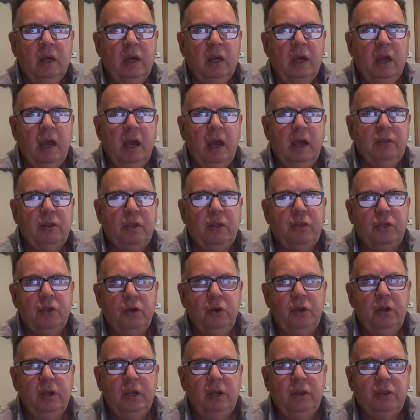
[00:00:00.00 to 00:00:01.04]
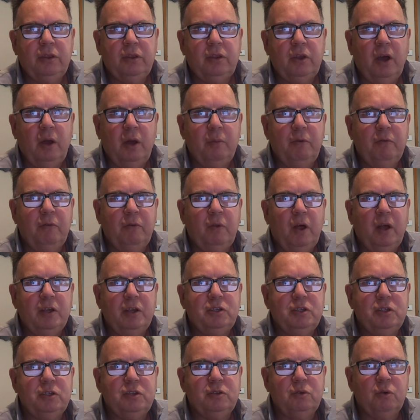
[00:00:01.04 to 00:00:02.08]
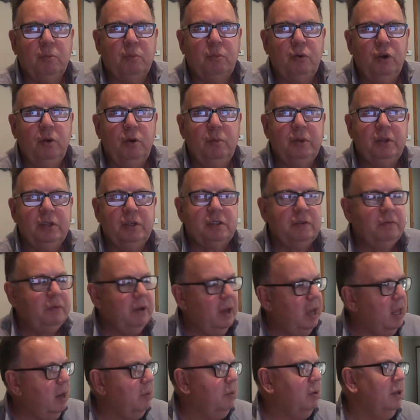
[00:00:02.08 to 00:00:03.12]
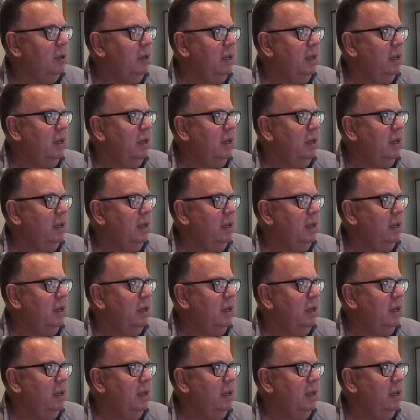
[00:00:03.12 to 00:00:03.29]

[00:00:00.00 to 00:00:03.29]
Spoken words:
And the 13th type of license or a permit that's available